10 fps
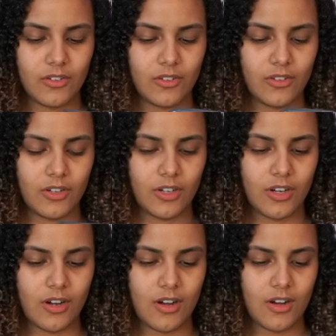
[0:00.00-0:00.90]

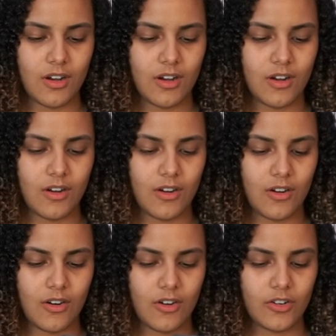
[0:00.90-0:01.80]
Or
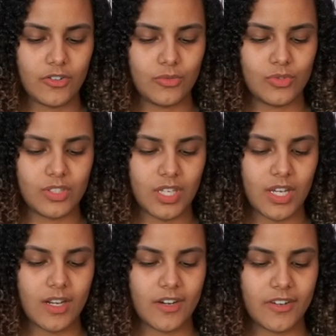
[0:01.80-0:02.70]
are you
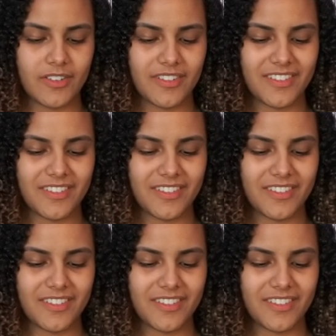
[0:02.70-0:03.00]
scared?